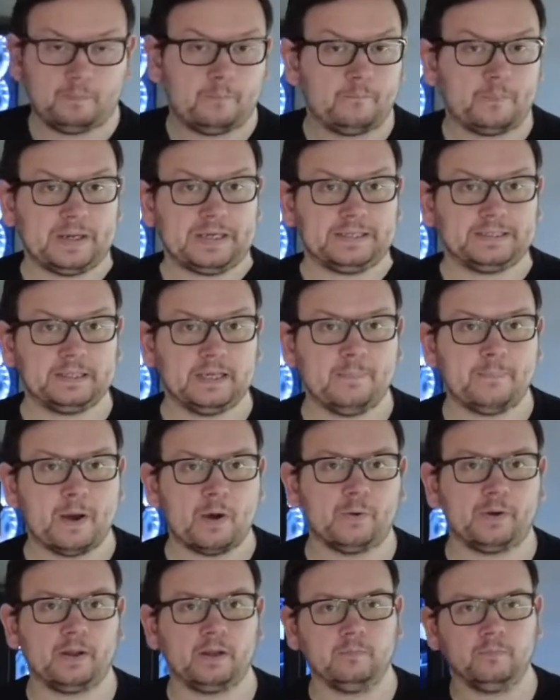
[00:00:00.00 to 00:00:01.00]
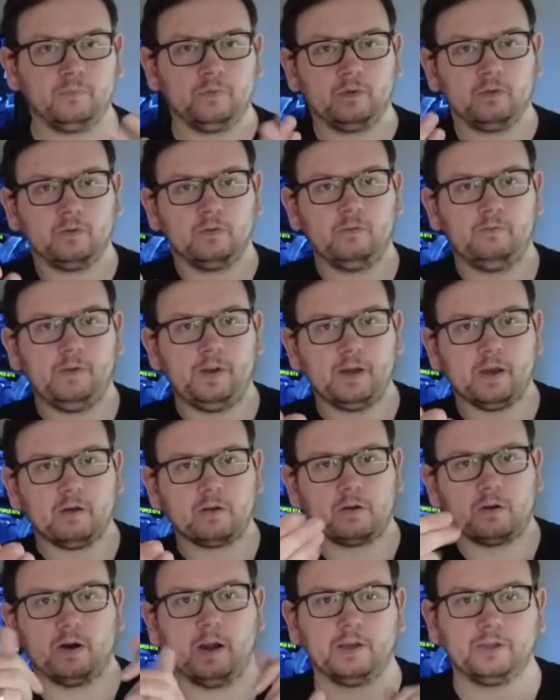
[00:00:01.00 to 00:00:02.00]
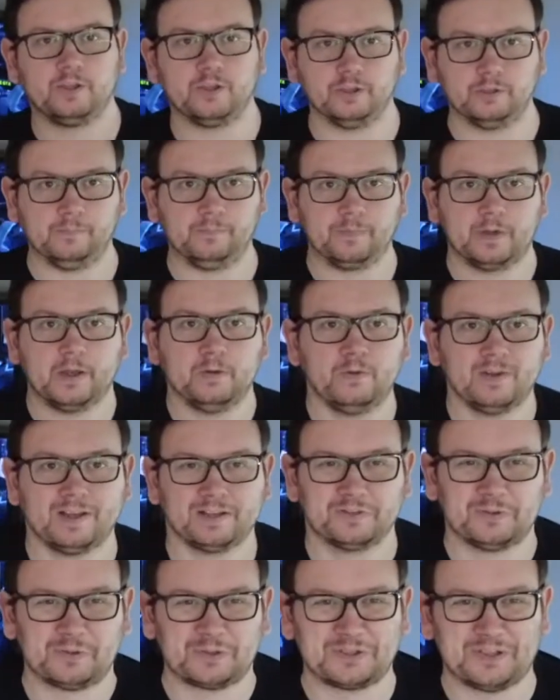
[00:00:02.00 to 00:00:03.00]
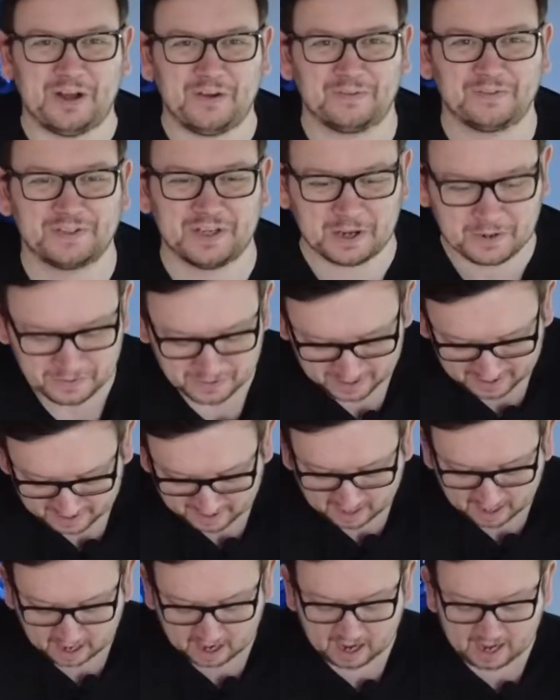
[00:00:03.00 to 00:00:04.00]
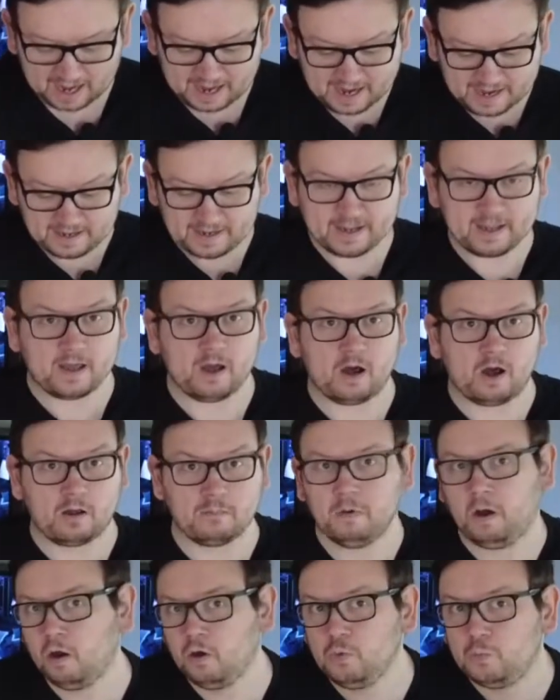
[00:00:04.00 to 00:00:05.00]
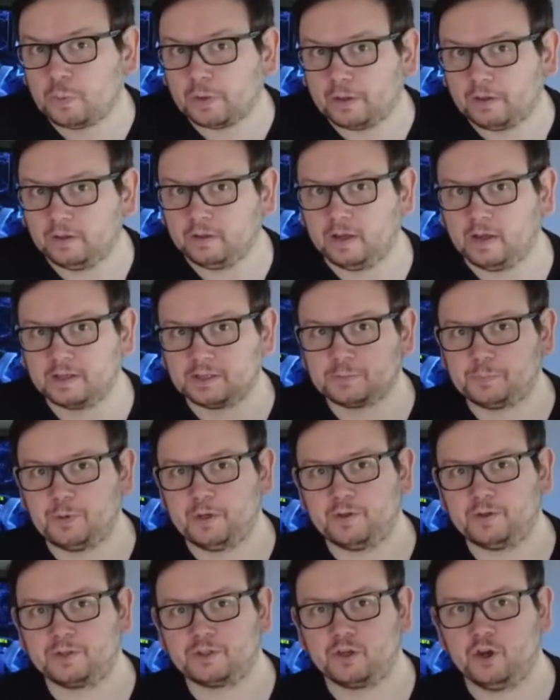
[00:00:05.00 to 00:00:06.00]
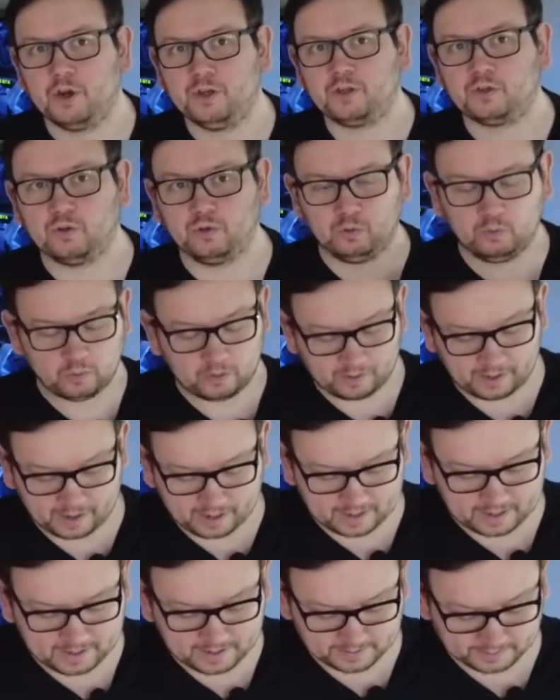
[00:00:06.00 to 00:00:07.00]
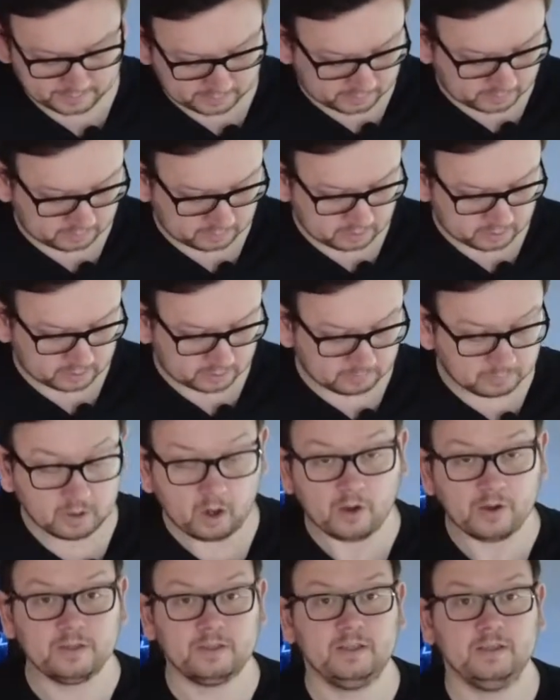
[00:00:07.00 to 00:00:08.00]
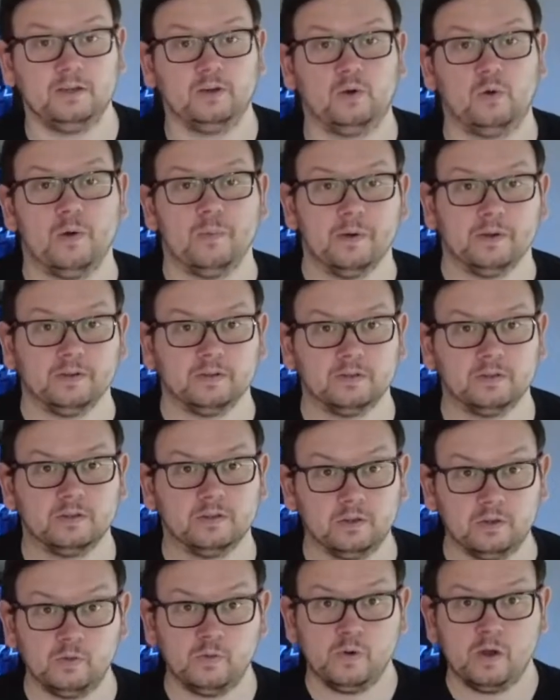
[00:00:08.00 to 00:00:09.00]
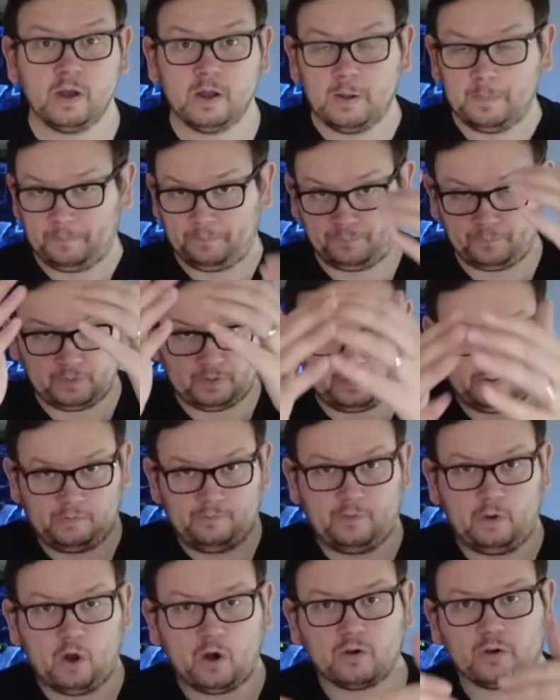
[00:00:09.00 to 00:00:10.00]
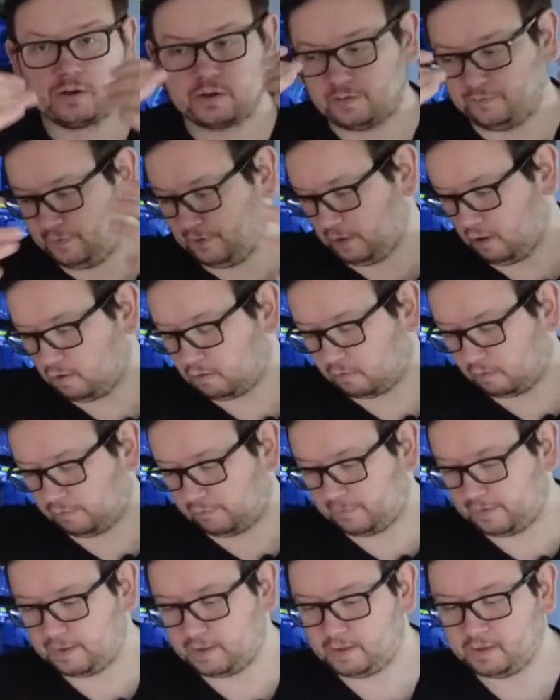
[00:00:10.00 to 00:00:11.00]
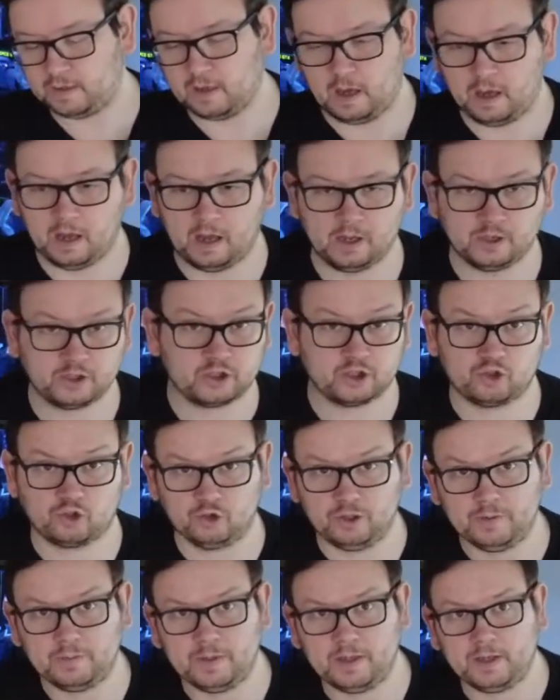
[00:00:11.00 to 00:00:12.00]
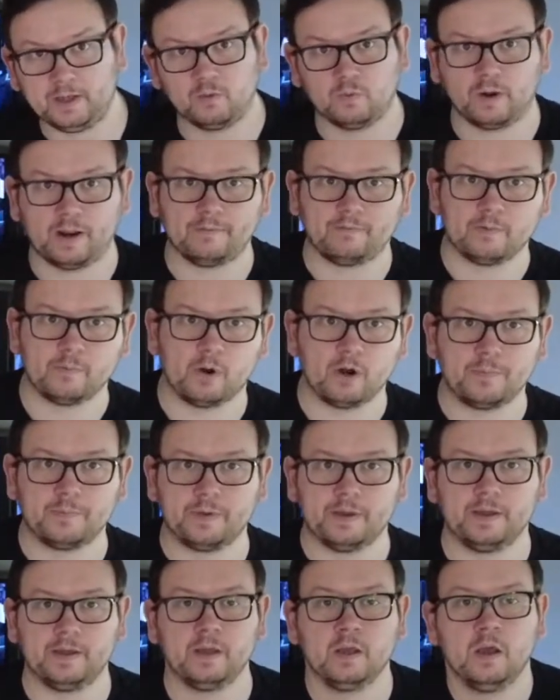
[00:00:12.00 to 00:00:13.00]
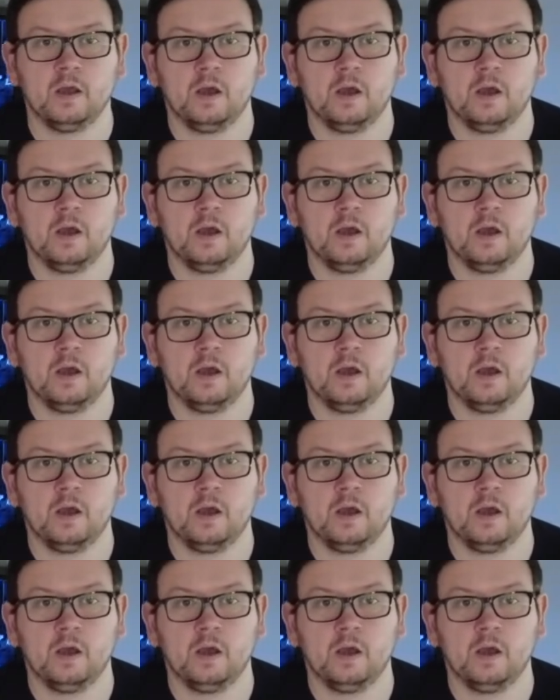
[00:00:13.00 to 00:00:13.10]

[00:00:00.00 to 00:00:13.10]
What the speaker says: PC building, video creation, and all that sort of stuff. So in here, I'm hoping, as per the title, there is some lighting equipment to do vlogs, videography, streaming, whatever it might be,